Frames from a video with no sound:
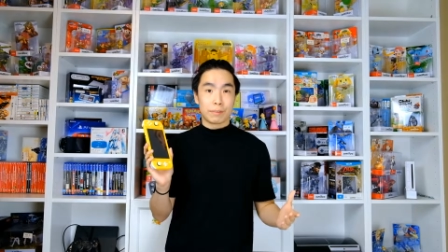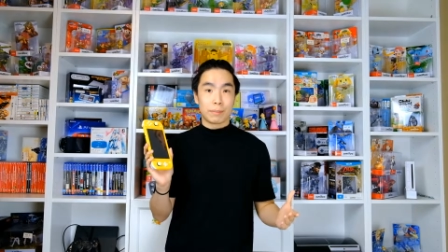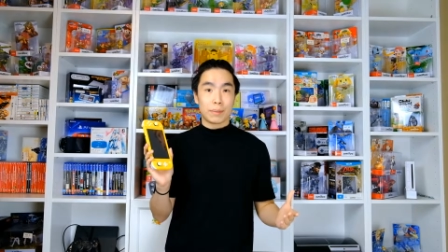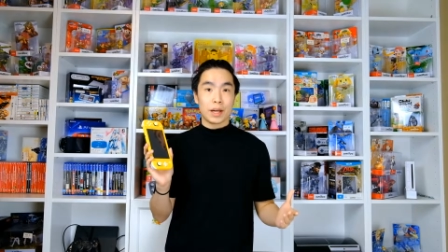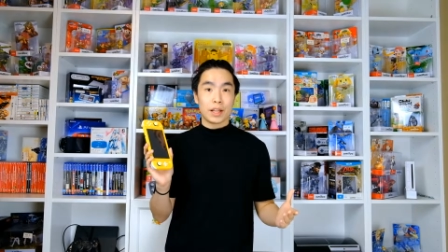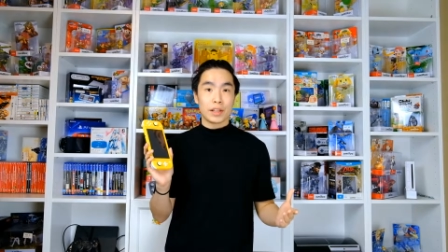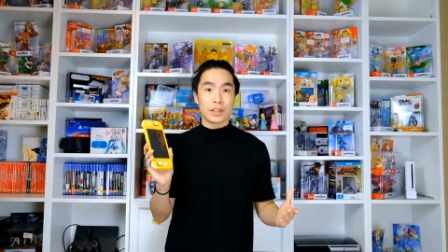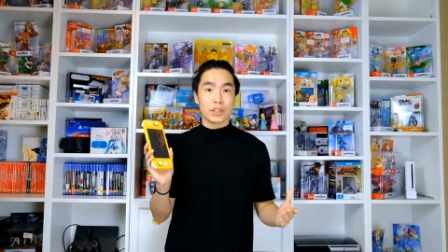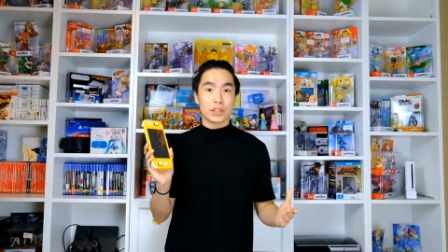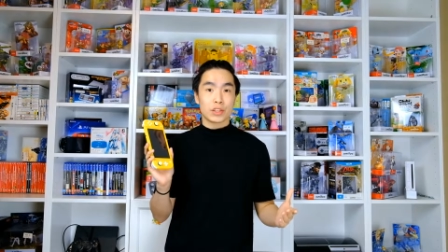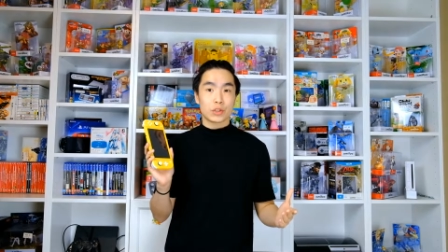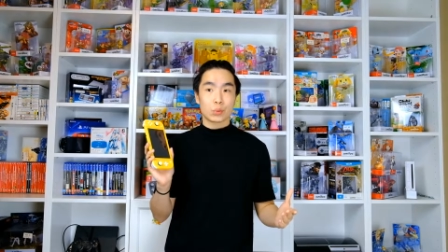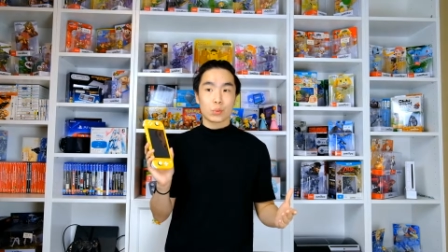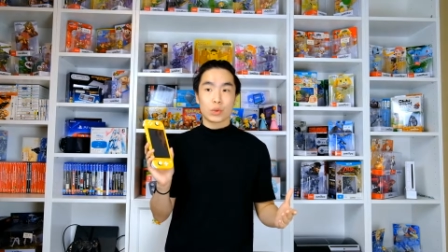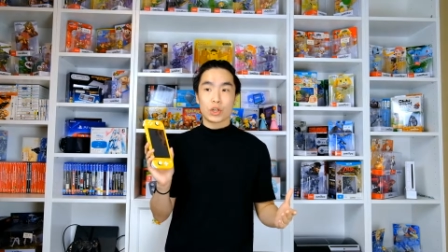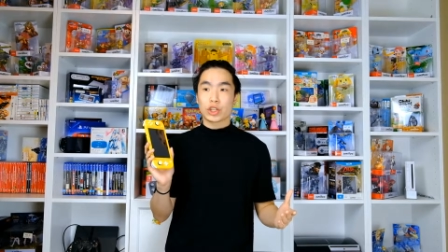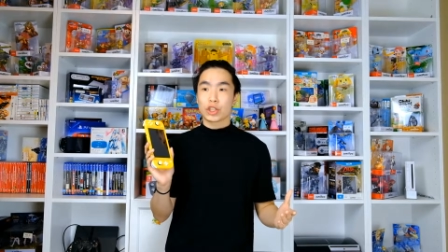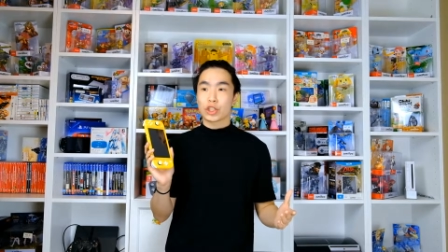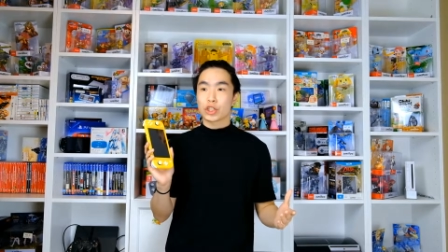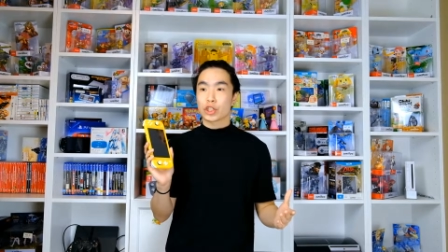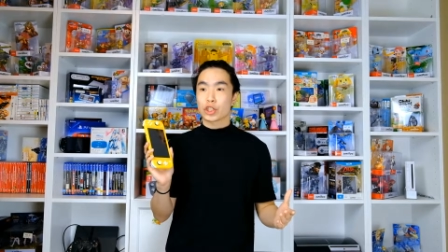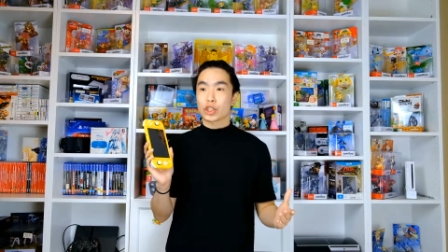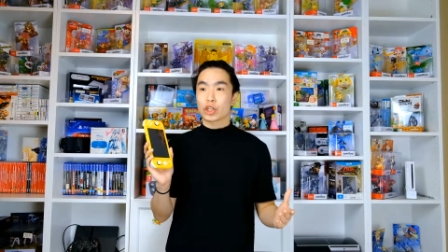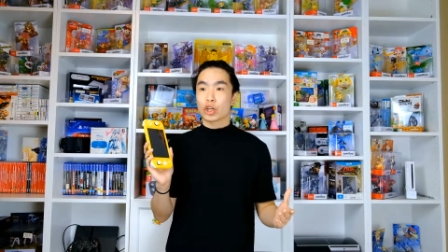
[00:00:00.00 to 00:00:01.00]
months,
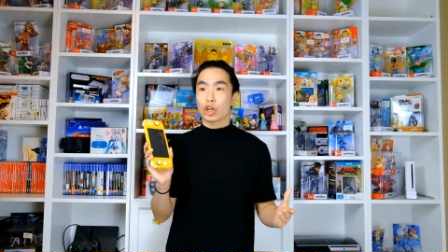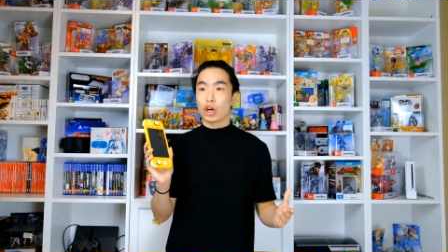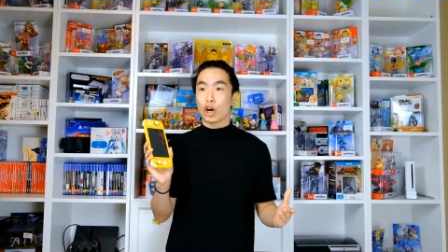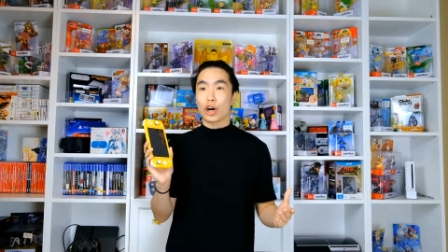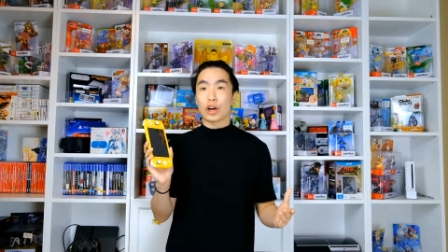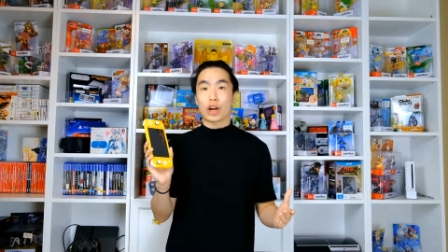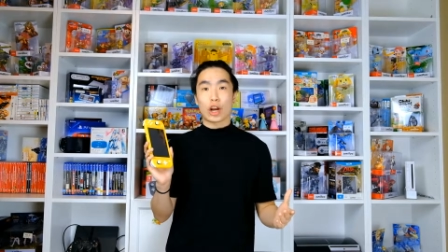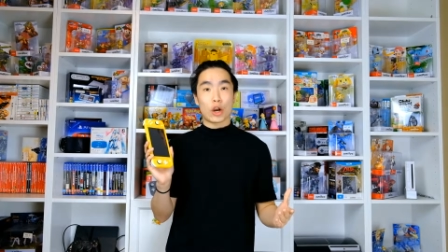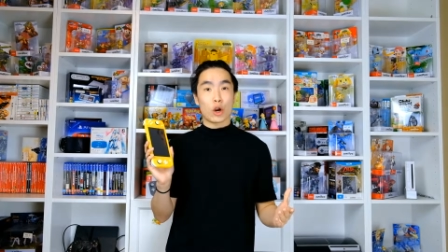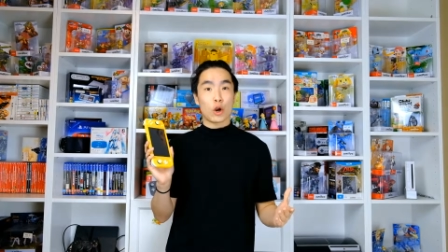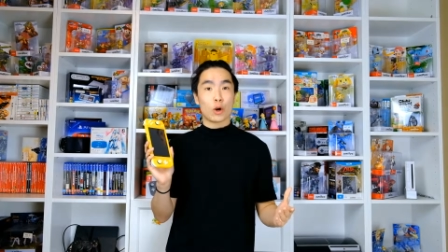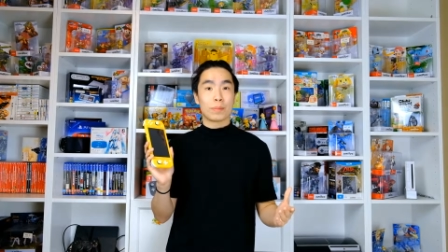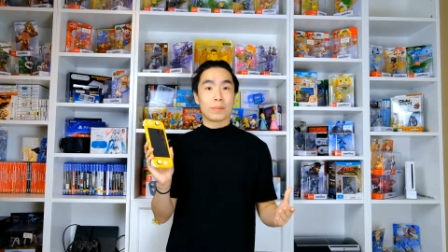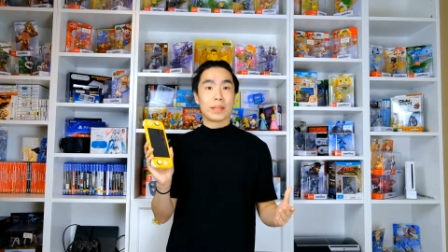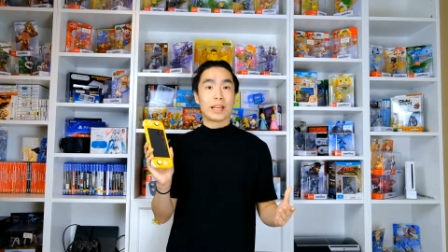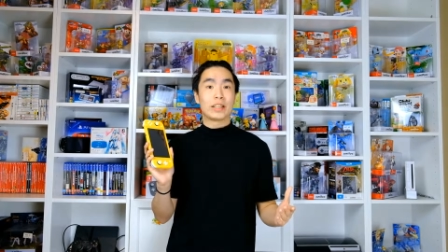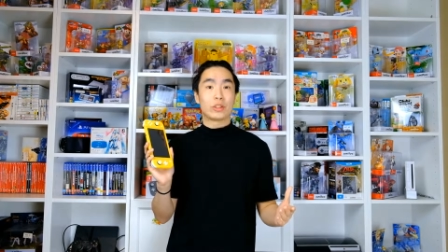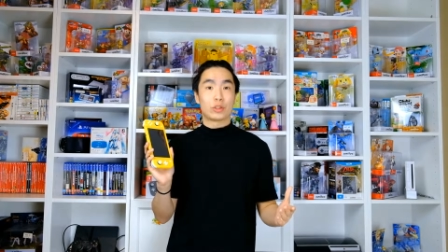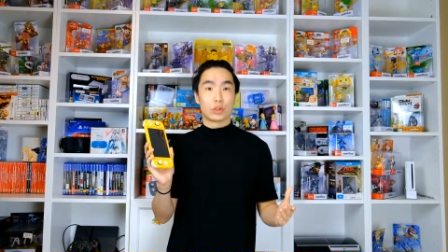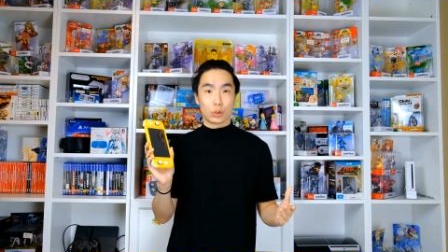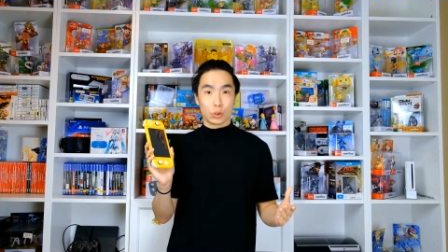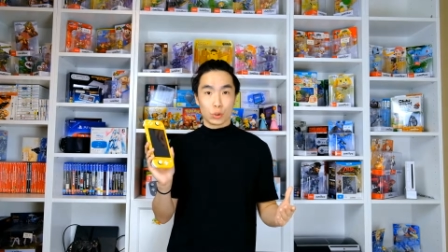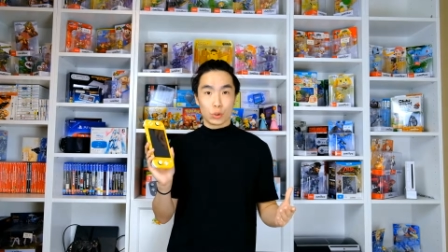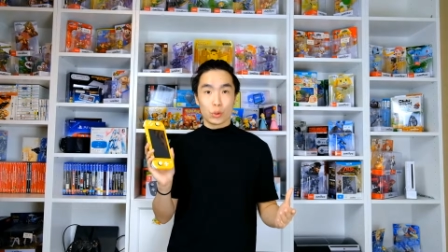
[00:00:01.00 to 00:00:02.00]
which god I hope they
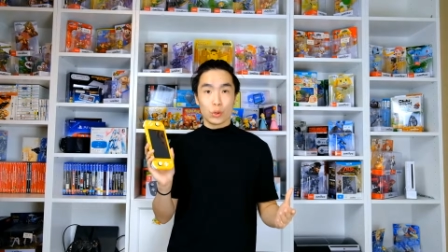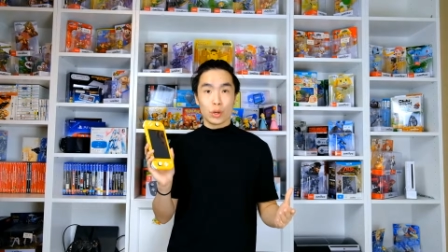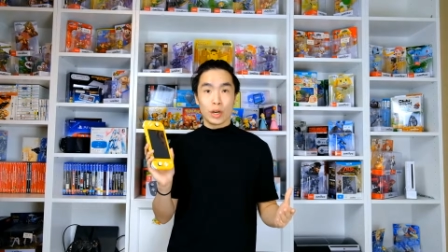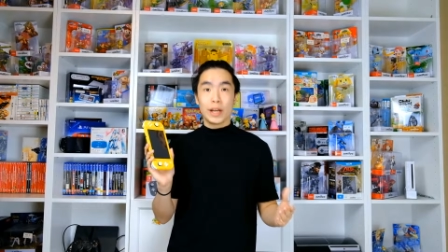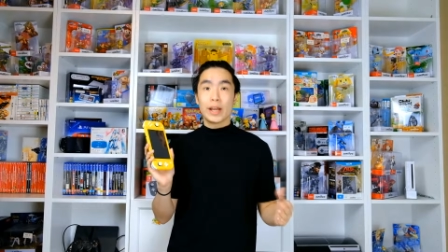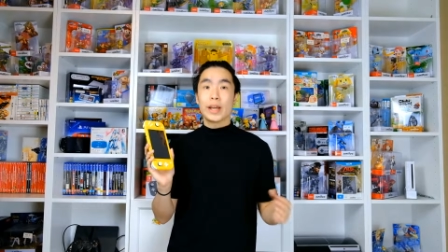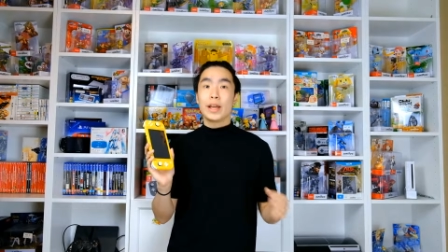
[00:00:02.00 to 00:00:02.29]
do,